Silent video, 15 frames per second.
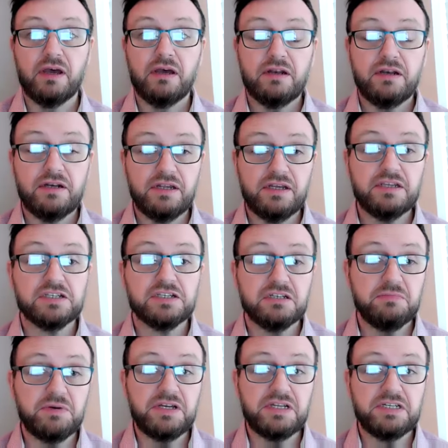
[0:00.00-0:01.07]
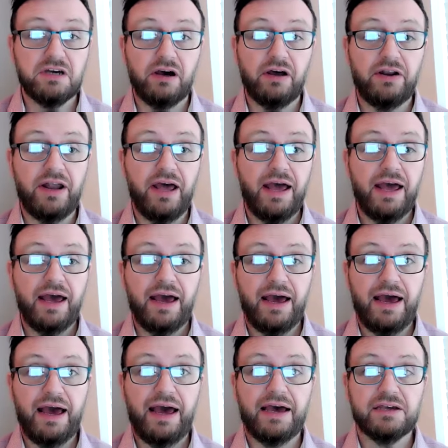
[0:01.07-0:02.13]
needs to be done
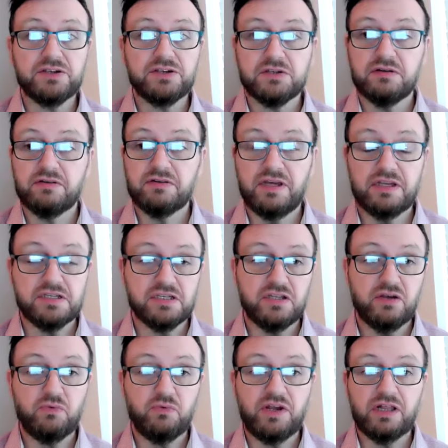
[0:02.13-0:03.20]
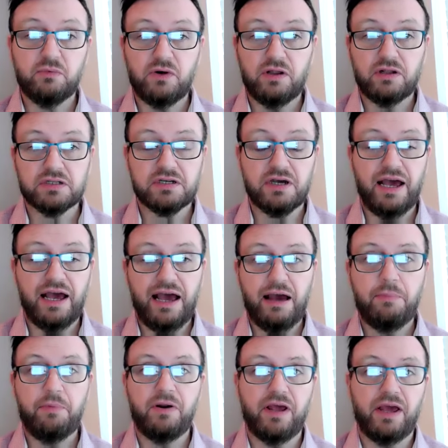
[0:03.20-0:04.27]
as things in the real world are
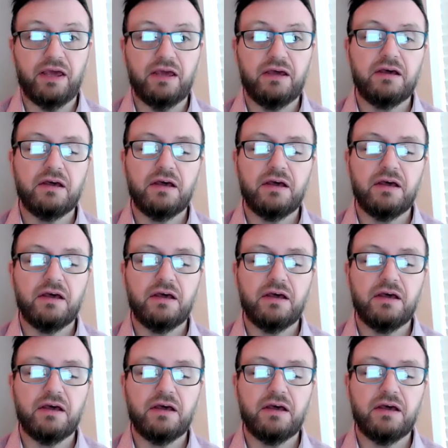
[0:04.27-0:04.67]
happening,